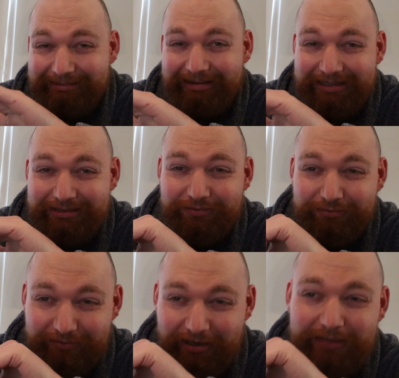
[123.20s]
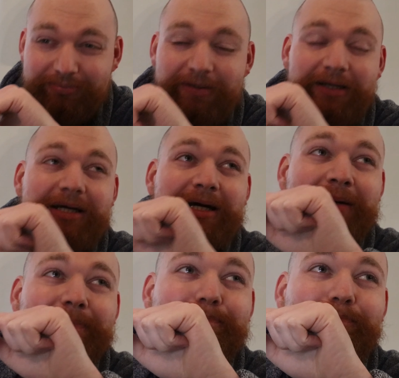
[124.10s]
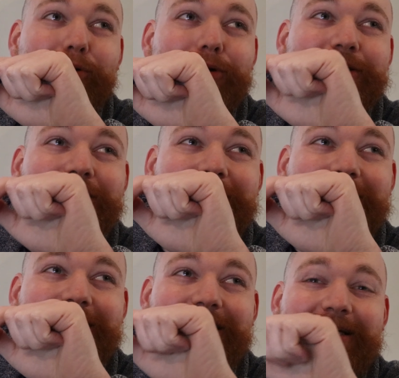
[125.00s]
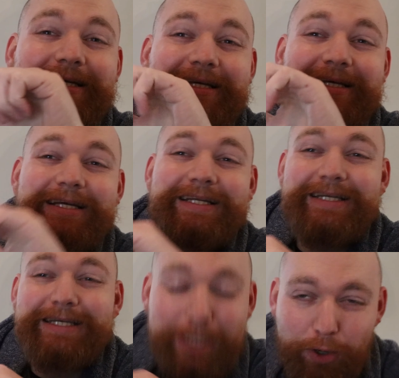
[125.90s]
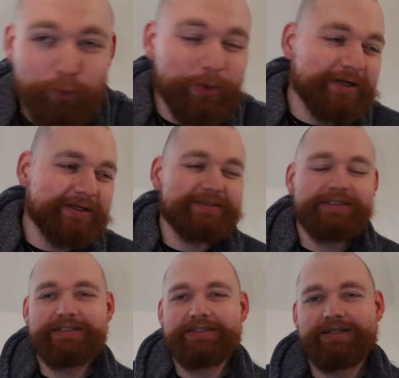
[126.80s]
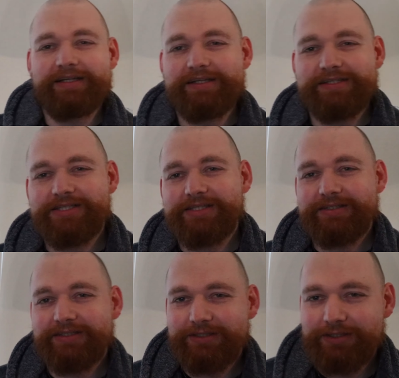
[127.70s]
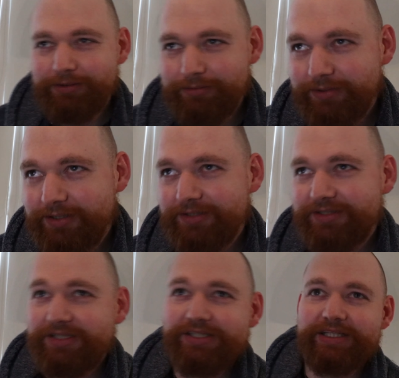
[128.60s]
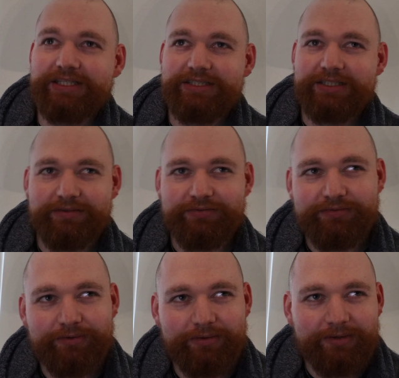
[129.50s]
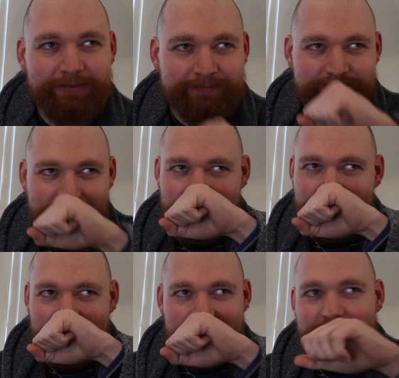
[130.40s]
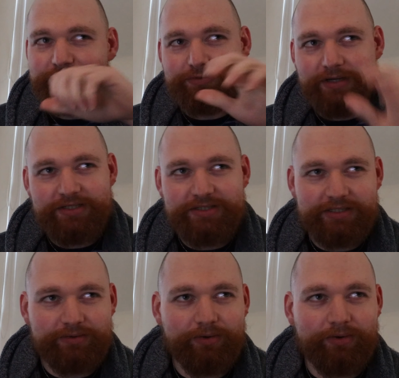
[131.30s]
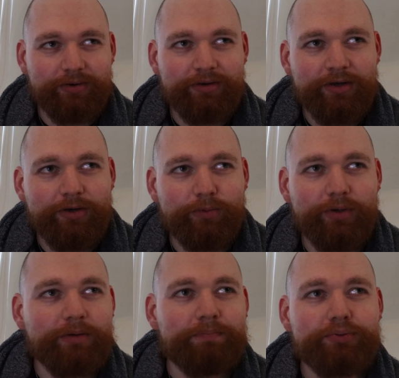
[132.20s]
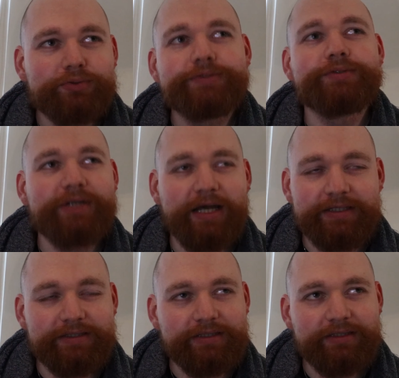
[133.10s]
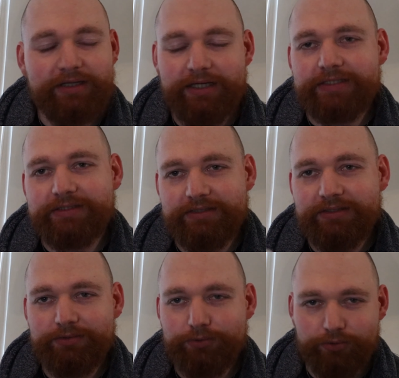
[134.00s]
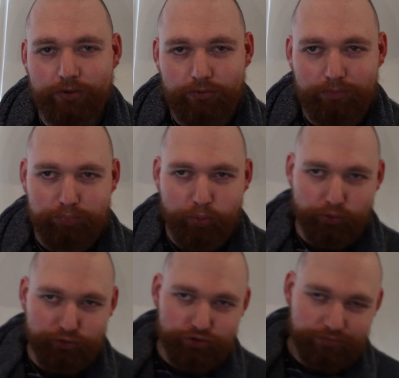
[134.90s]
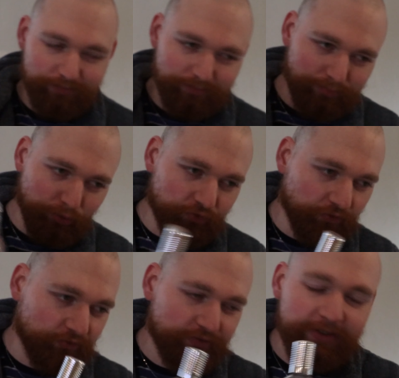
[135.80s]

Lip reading: kind of vibe, but nowhere near as distinctive or interesting or well put together like the Hugo Boss bottled.